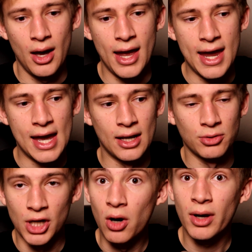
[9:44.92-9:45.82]
And I
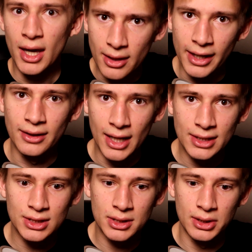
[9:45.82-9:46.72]
was like, okay, like
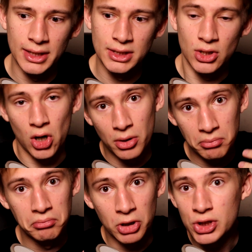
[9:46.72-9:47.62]
let's
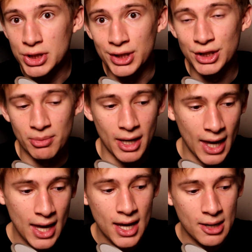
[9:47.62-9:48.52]
start purchasing this. I'm like,
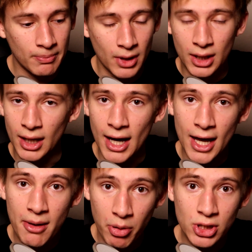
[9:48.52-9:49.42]
hey, can
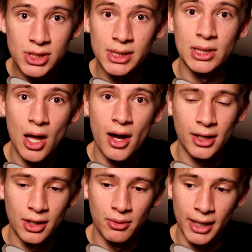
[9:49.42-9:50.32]
I purchase this lot?
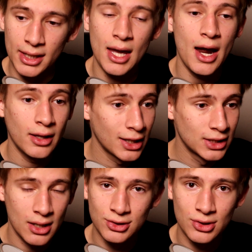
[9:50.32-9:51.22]
And they're like, yeah, that
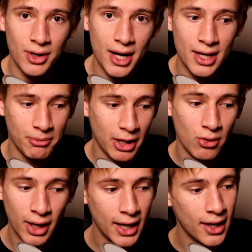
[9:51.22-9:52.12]
sounds great. I'm like,
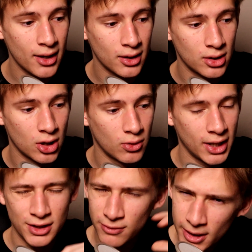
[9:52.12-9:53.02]
okay, you know,
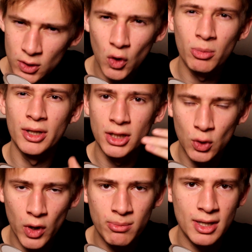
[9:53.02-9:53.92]
and it's very normal in the
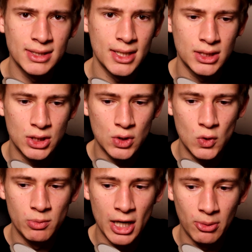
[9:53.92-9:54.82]
coin business
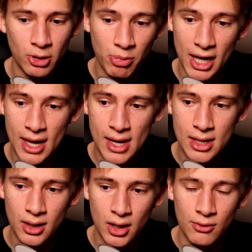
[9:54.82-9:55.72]
to be able to
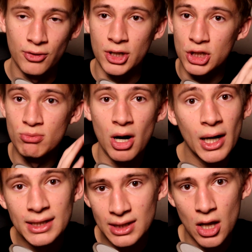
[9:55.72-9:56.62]
pay for a
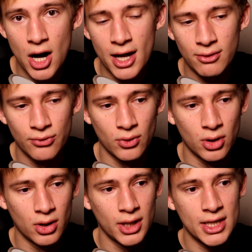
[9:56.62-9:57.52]
humongous lot
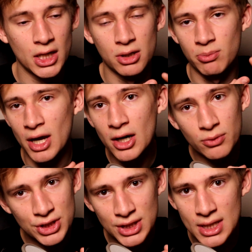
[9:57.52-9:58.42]
for either pay on
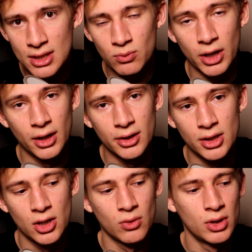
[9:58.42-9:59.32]
receipt, where,
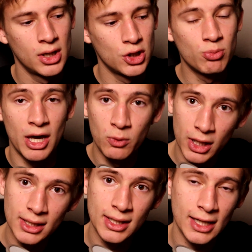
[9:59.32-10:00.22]
you know, you pay
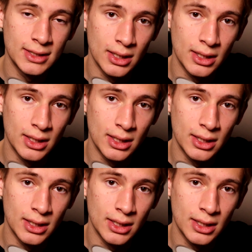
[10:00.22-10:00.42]
when it gets